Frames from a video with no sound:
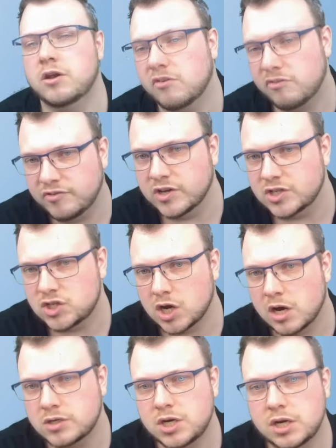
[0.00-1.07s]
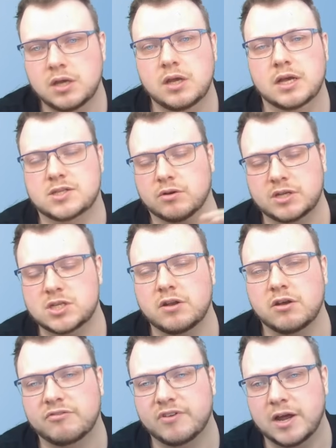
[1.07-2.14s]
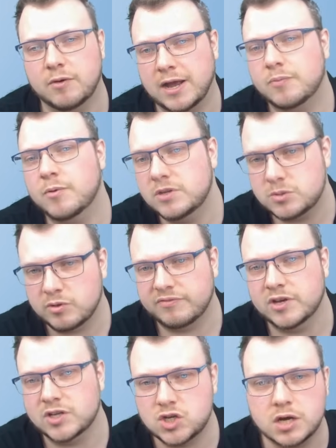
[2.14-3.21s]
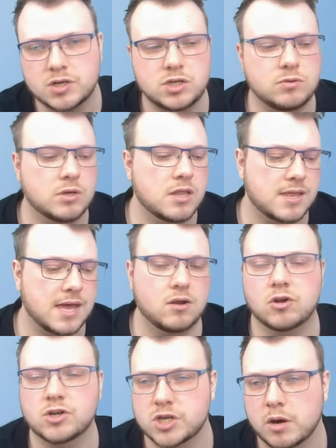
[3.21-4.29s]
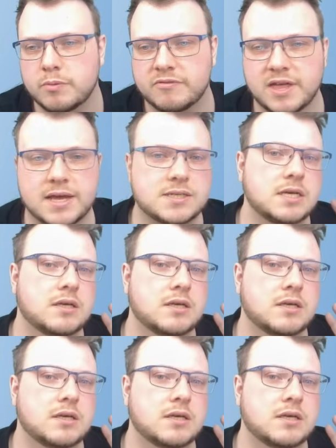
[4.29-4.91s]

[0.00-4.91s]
off rank bonus with first charge, you can then on top of that